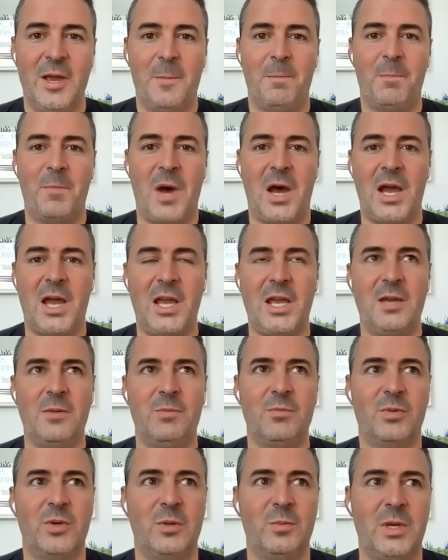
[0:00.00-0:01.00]

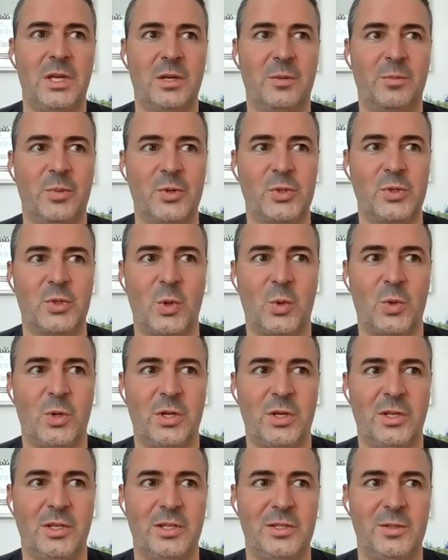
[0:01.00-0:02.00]
My comedic
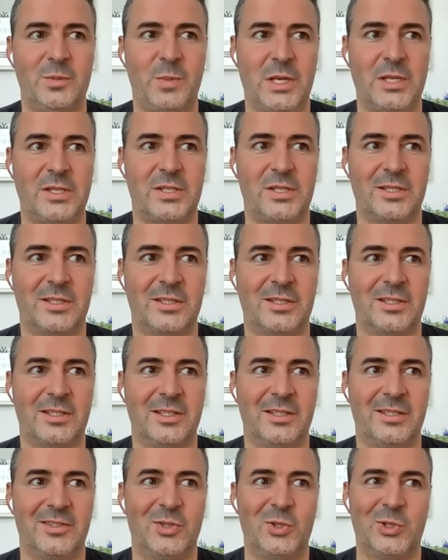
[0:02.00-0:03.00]
persona is
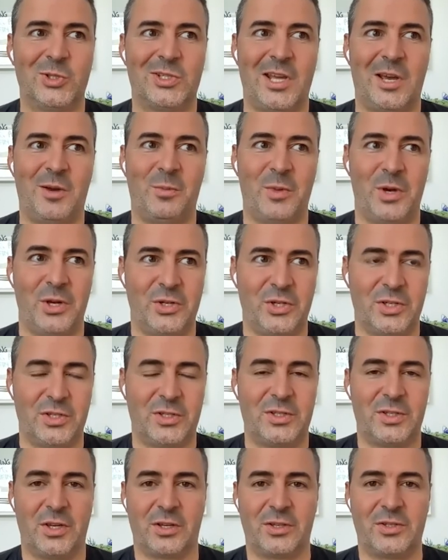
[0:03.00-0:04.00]
basically just how much it
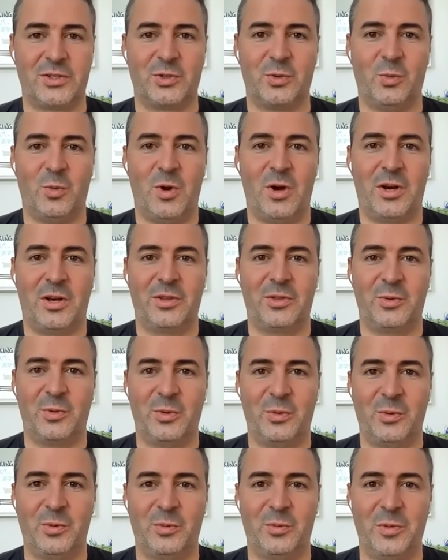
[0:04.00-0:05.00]
sucks to walk
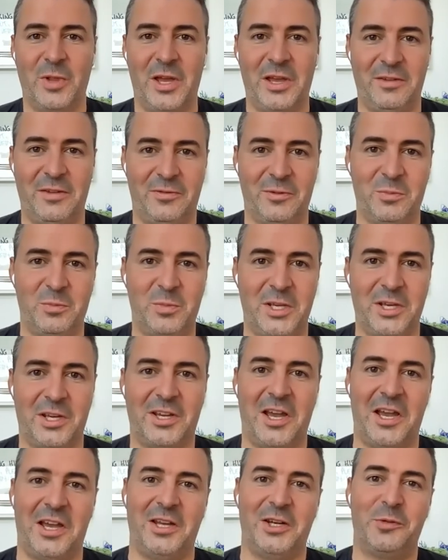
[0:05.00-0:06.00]
through life and be a
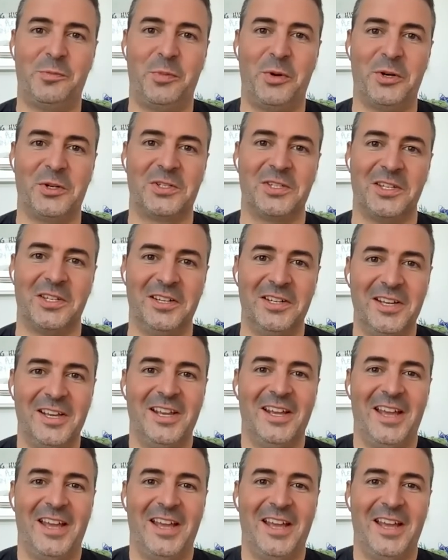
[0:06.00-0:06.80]
kind person.